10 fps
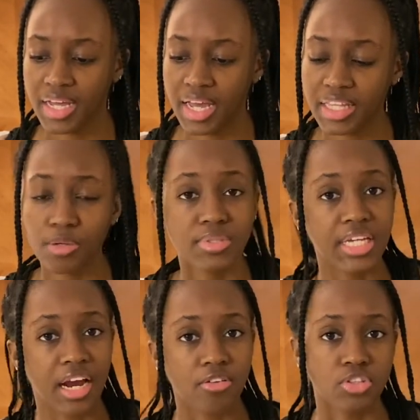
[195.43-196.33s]
I think it was
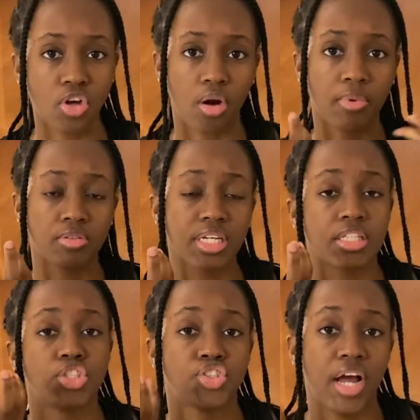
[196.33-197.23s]
Carol's Daughter, but it was like
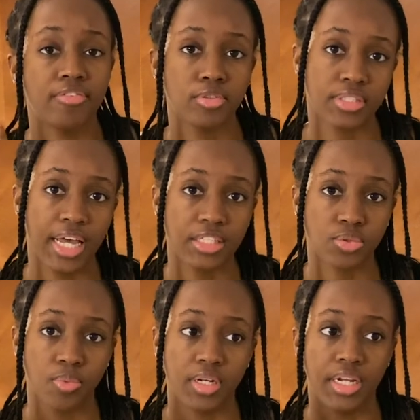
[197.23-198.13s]
the travel size
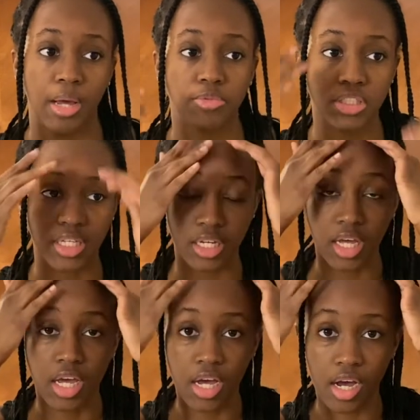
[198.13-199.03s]
one. And I would just like,
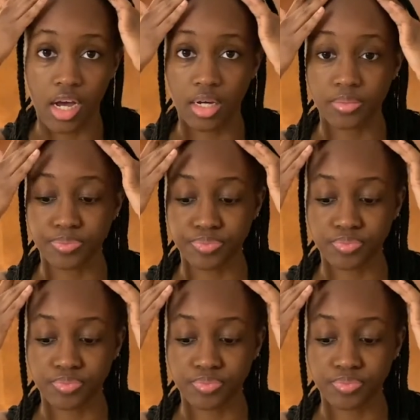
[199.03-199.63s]
I